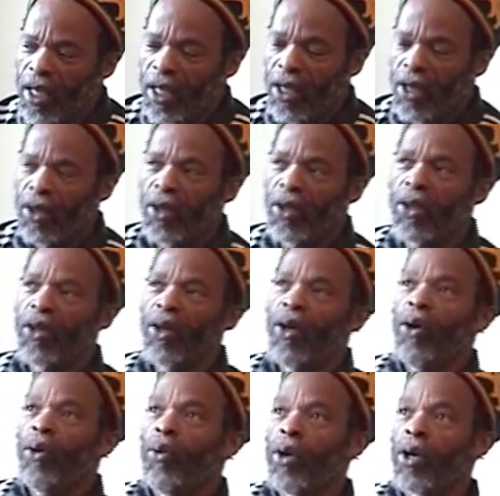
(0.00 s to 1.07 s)
You know,
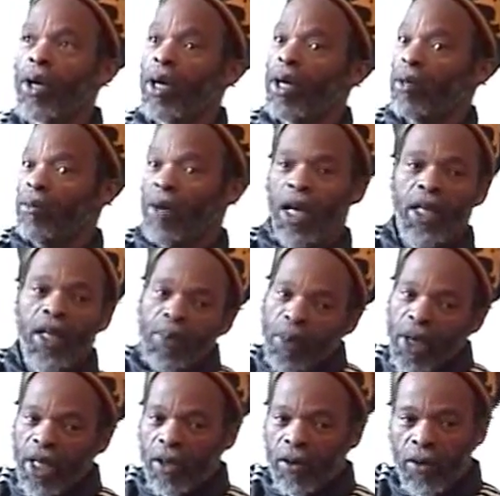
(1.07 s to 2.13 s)
where I can
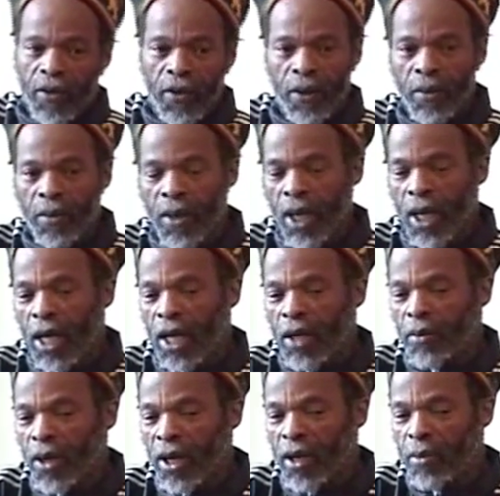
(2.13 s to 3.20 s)
make a rhythm
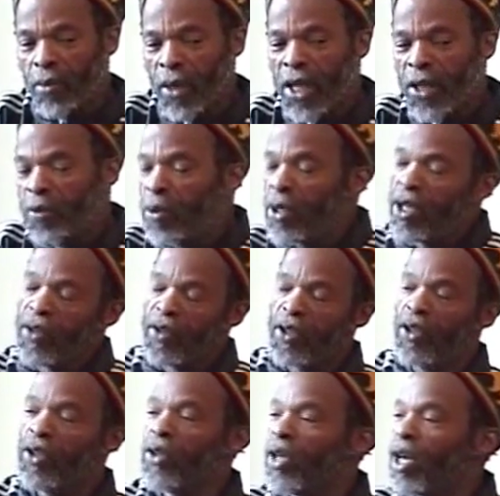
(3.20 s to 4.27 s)
and my bass player's in
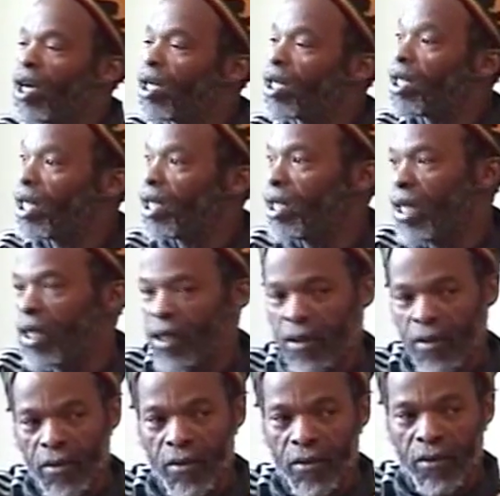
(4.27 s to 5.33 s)
New York and I can
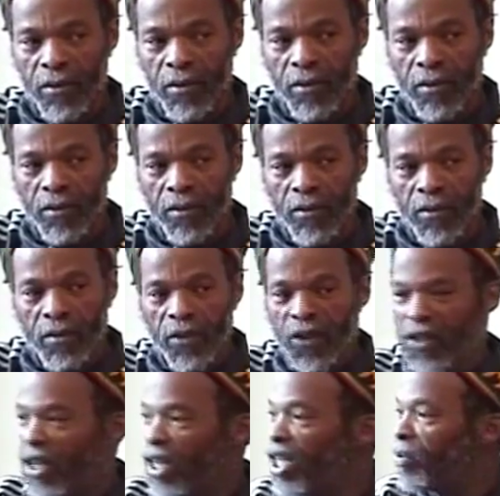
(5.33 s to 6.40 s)

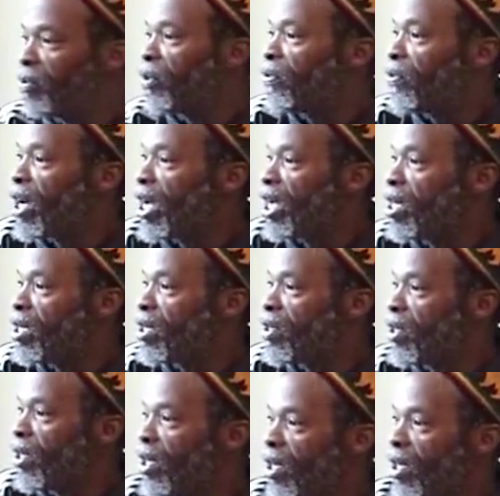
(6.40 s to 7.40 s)
send him the files.